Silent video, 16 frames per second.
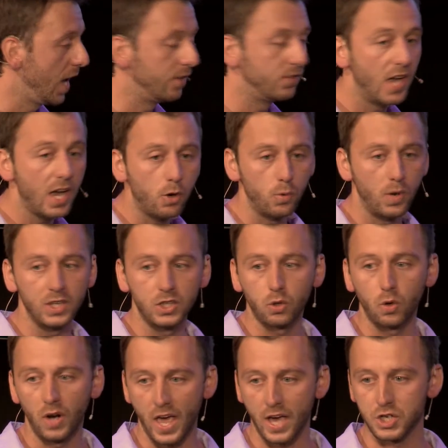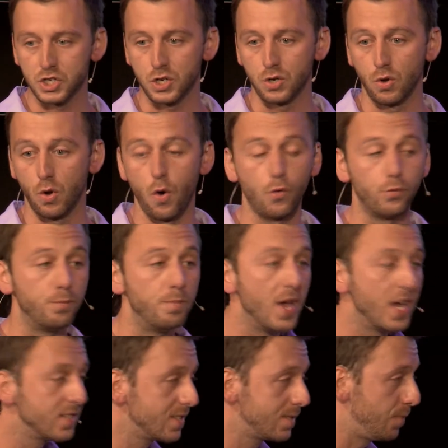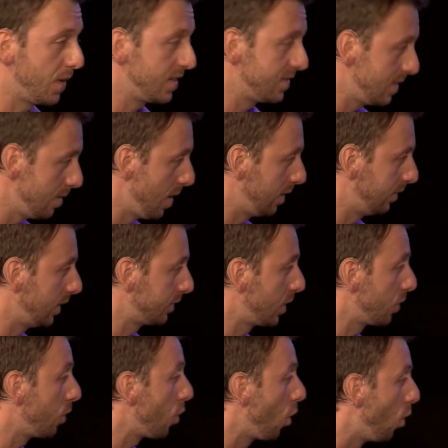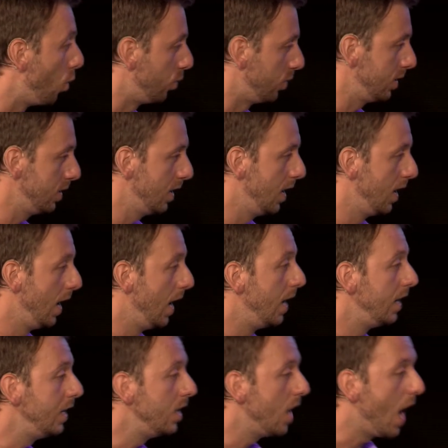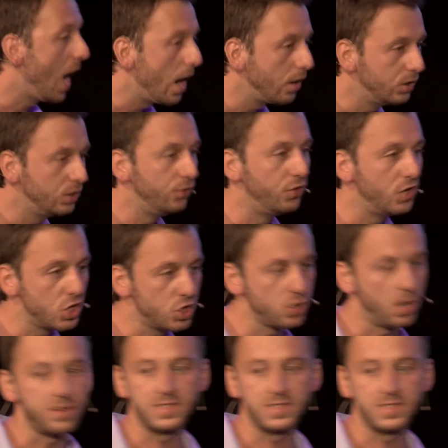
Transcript: and accurate collection of best specimens that are grown in artificial